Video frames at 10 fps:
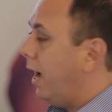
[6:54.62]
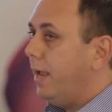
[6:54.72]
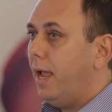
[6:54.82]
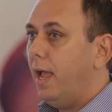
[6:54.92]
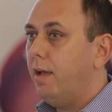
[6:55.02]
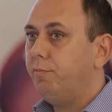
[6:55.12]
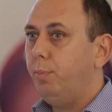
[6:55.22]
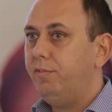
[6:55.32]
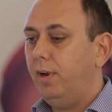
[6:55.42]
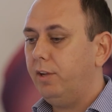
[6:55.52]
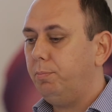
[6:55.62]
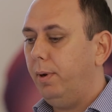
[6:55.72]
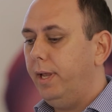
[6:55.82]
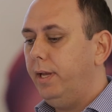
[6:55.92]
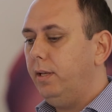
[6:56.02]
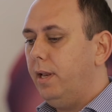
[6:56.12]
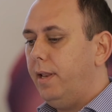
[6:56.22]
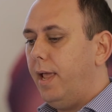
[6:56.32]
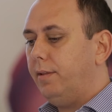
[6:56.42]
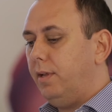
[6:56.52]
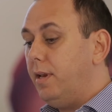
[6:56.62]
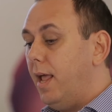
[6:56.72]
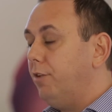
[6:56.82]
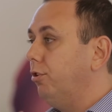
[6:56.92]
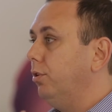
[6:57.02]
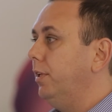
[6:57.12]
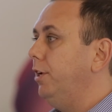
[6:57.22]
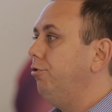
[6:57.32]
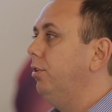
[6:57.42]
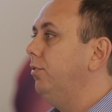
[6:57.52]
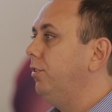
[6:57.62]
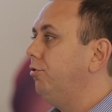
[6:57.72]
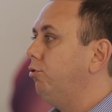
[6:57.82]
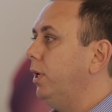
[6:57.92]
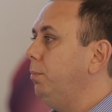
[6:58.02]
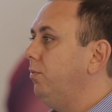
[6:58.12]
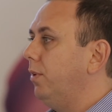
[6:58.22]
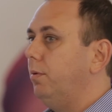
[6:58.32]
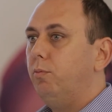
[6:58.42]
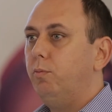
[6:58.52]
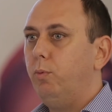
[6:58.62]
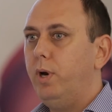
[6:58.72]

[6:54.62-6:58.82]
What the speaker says: I have briefly explained that in natural conditions, streams and